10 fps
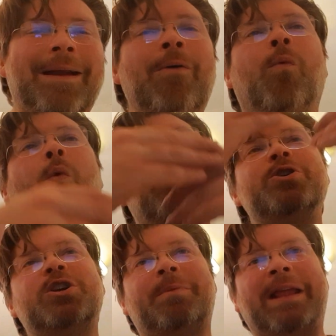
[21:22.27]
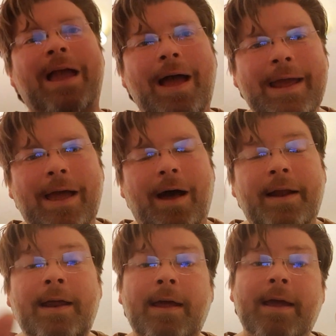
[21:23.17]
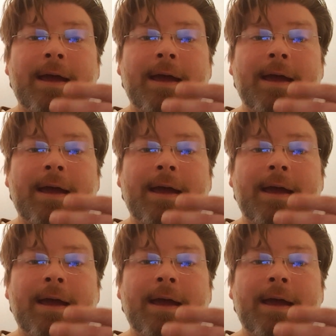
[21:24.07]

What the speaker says: I'm not worshiping the icon,